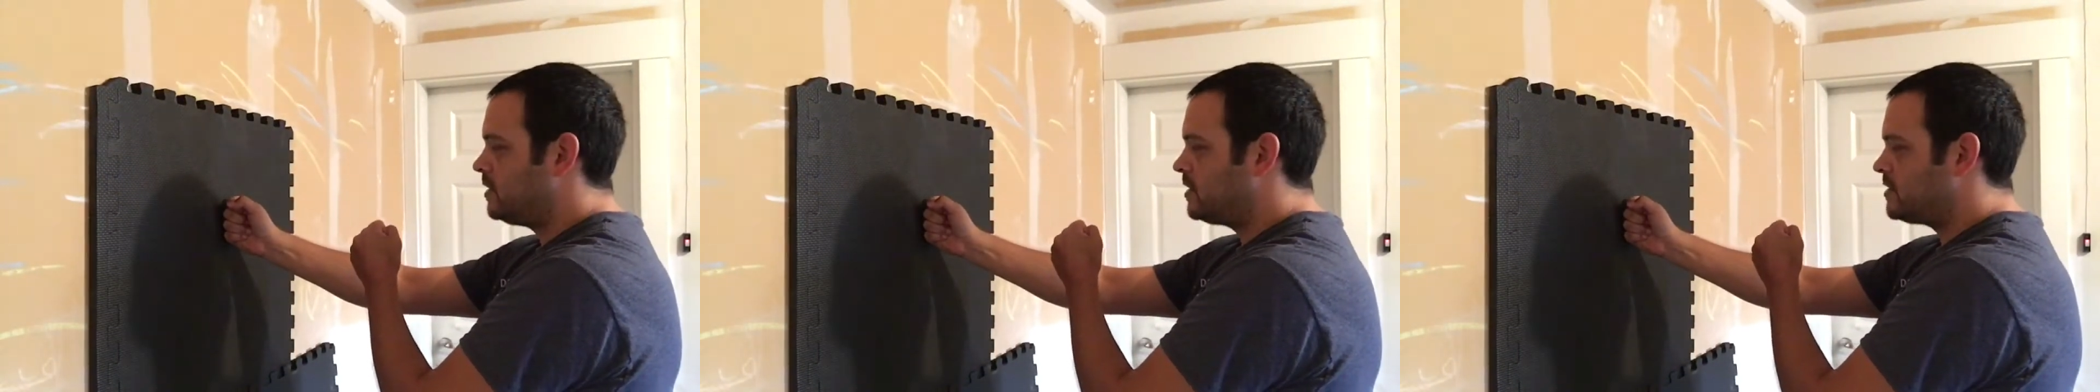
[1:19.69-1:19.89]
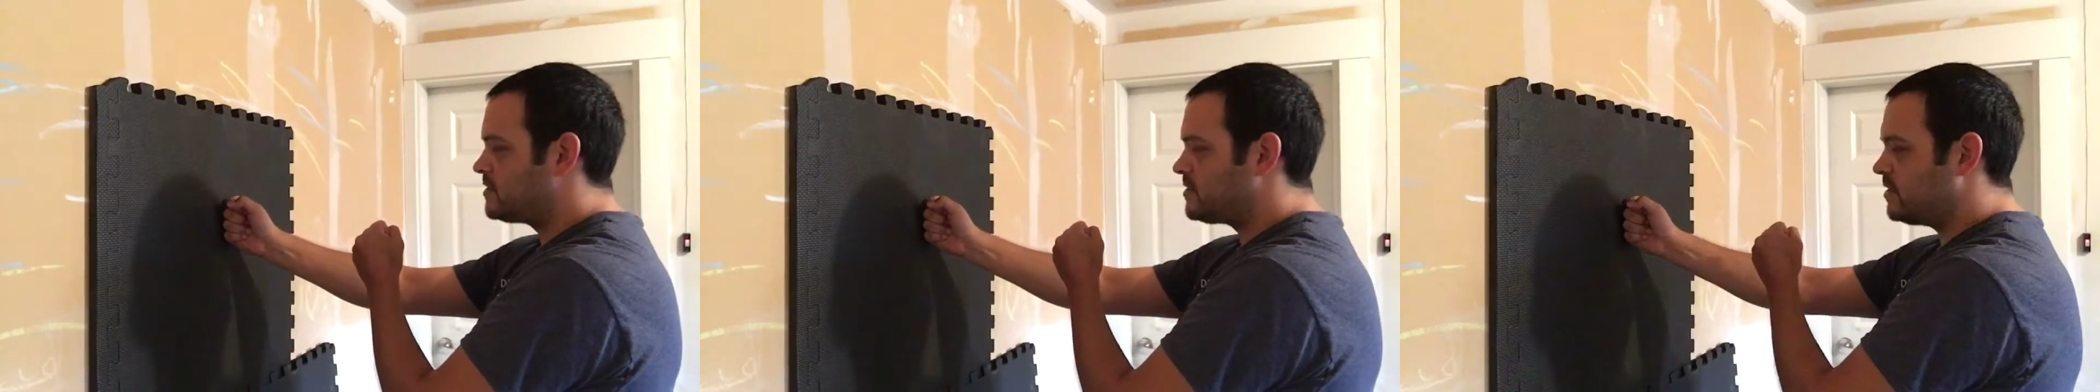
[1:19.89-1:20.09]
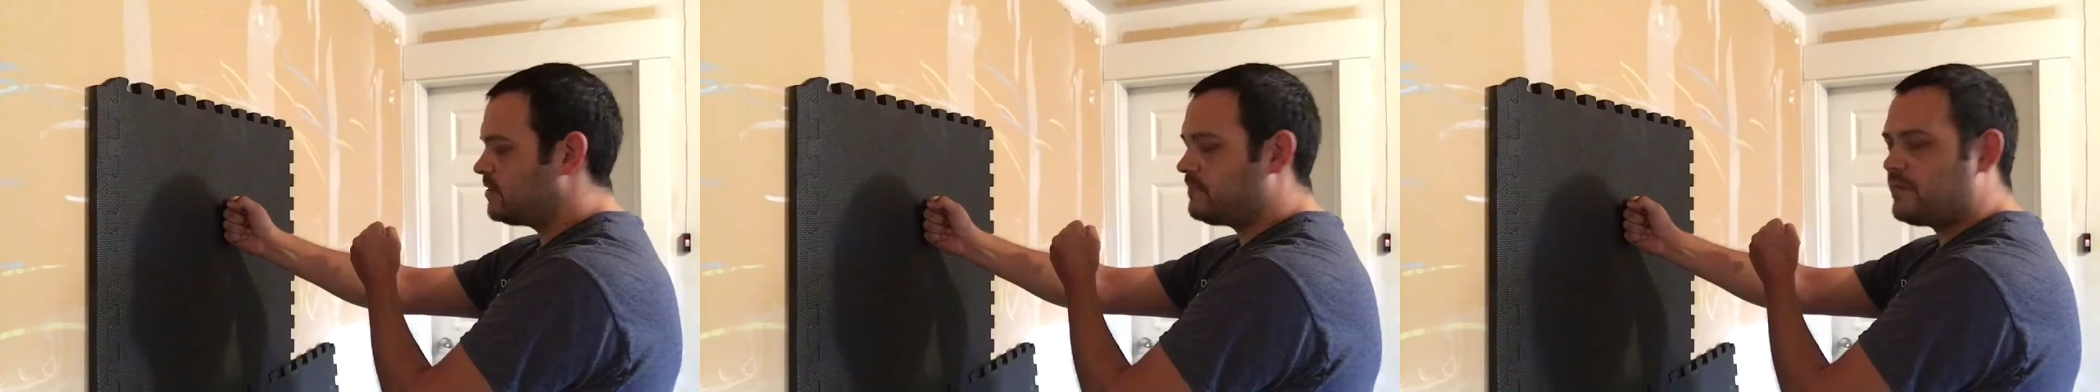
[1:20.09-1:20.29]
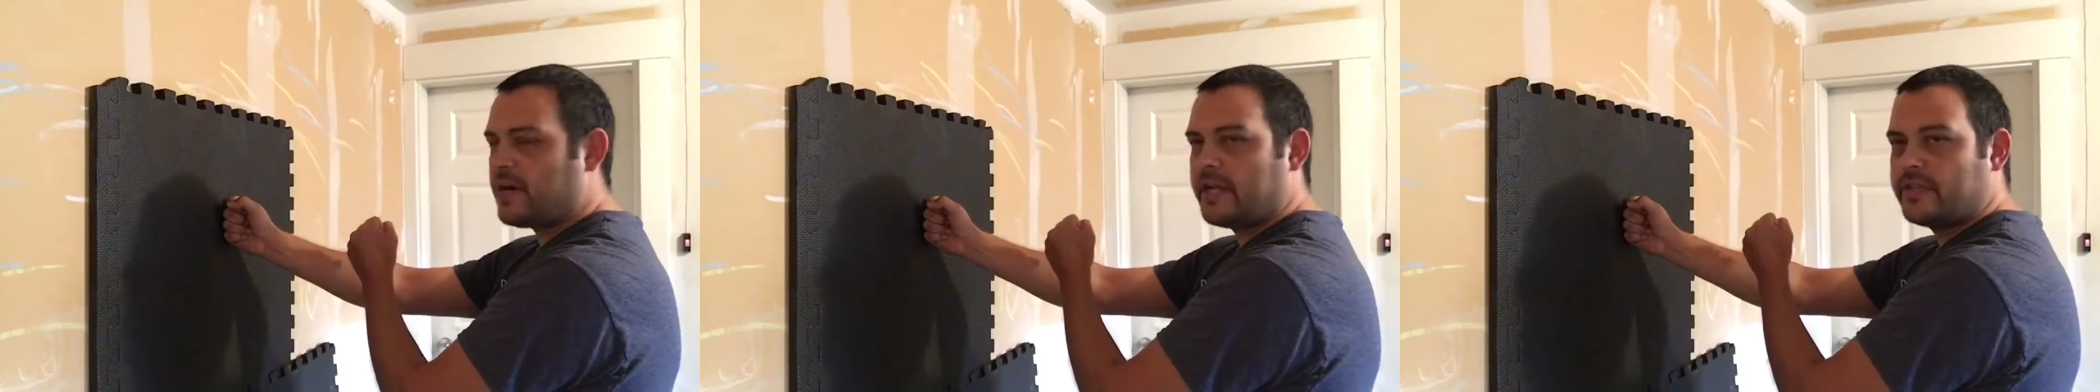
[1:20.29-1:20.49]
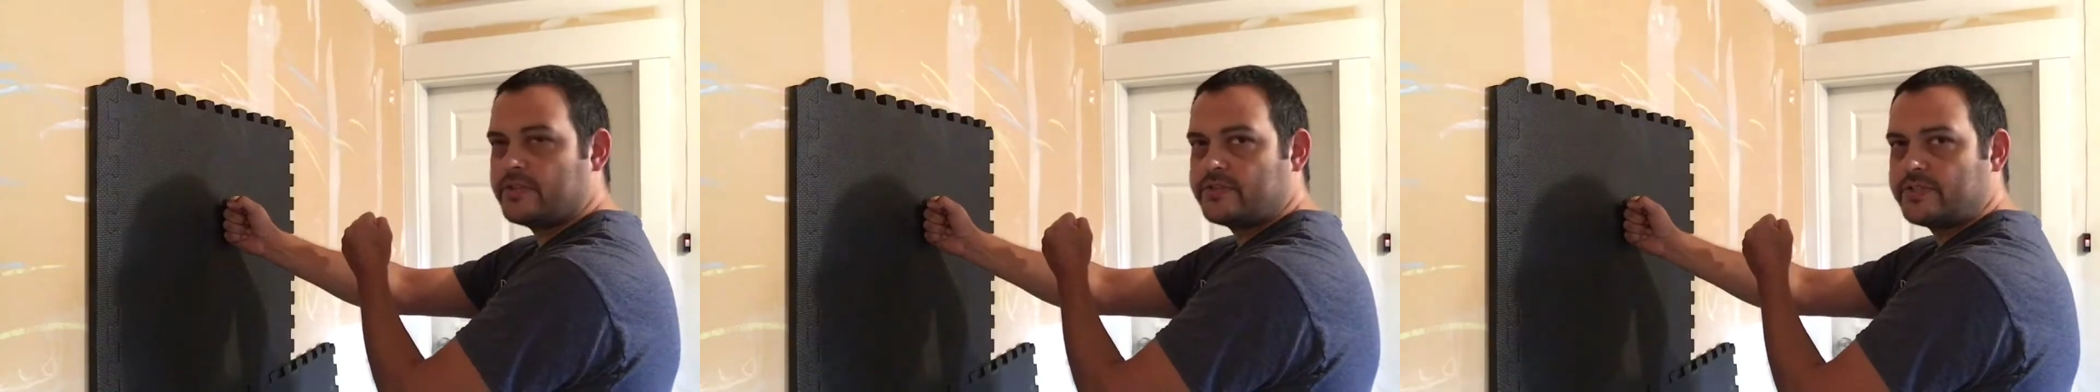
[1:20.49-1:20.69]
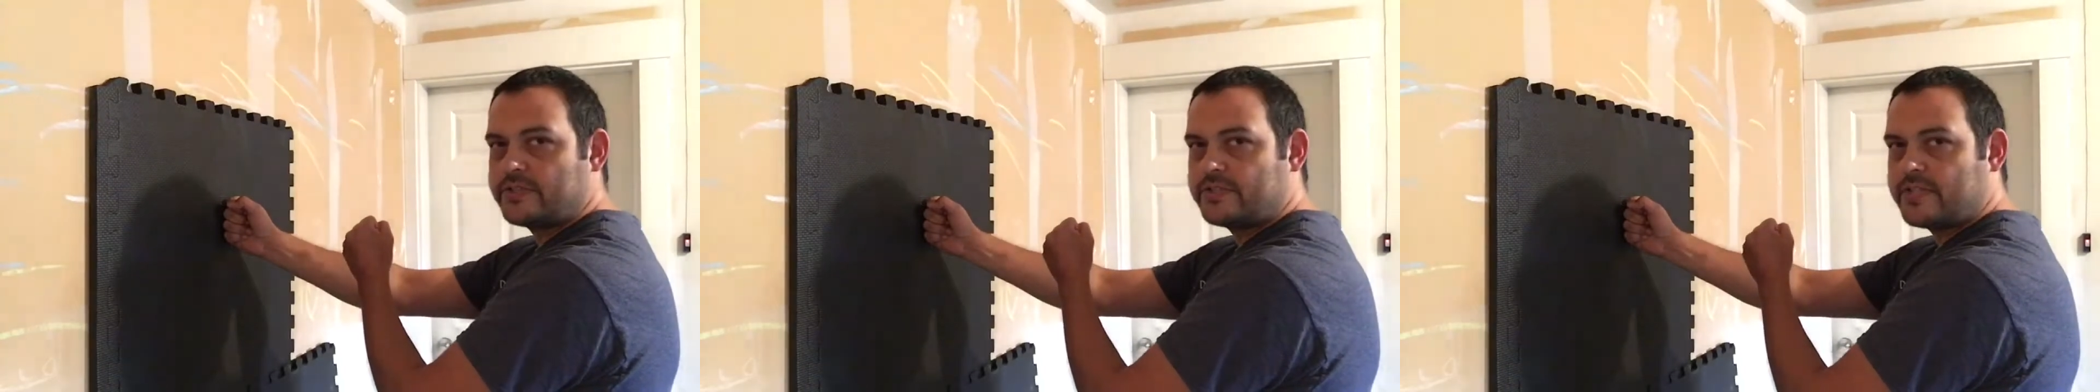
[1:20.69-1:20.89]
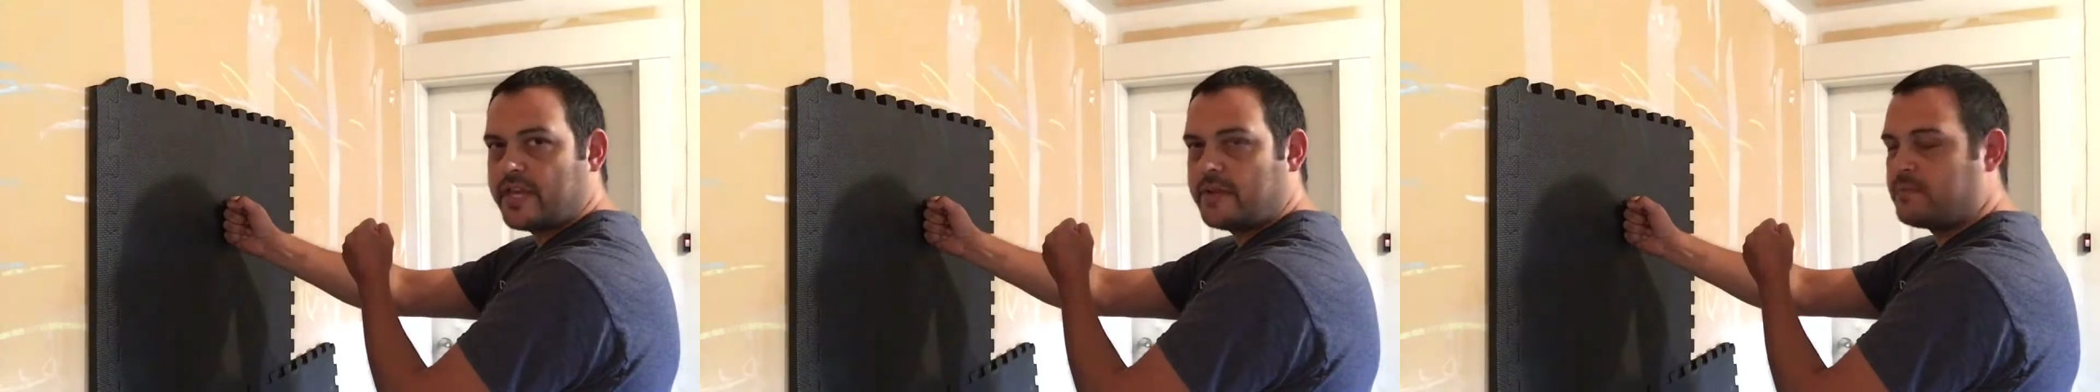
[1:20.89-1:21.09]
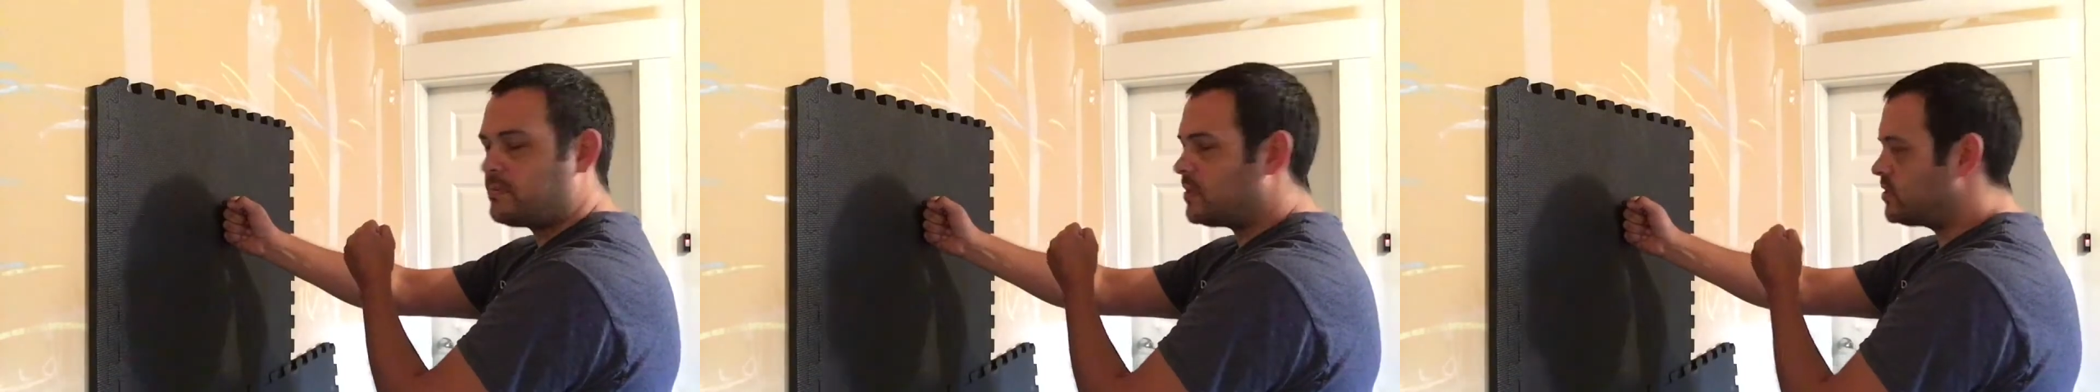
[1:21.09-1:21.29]
it still follows the
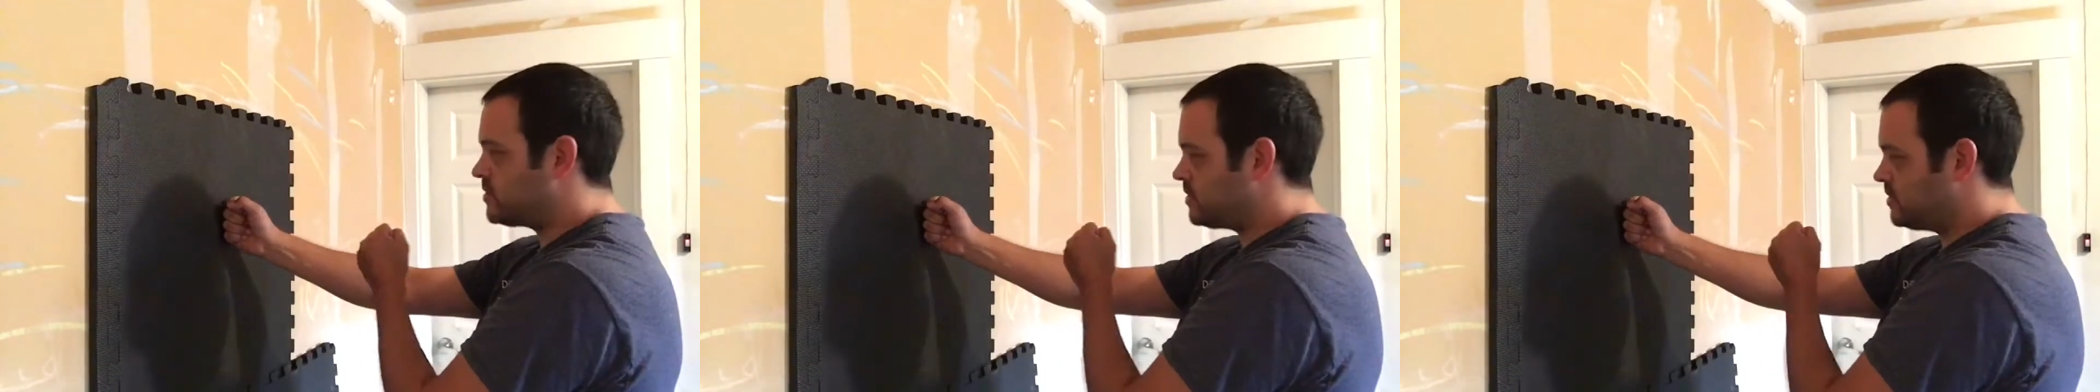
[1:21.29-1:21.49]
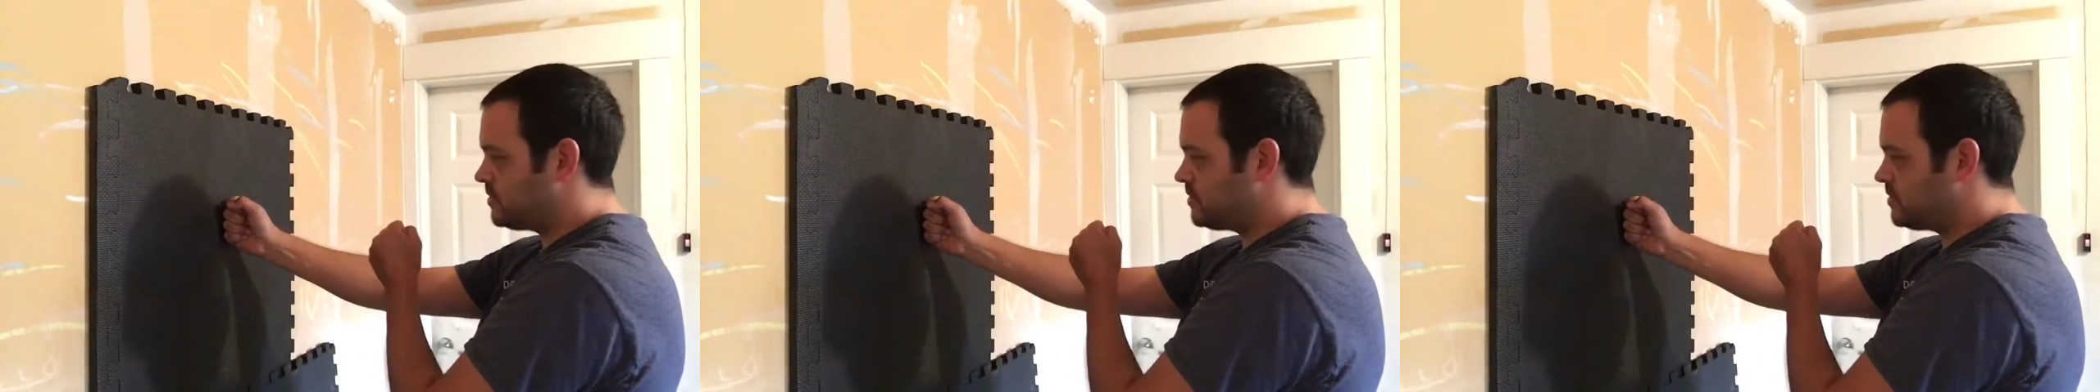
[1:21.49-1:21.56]
same motion.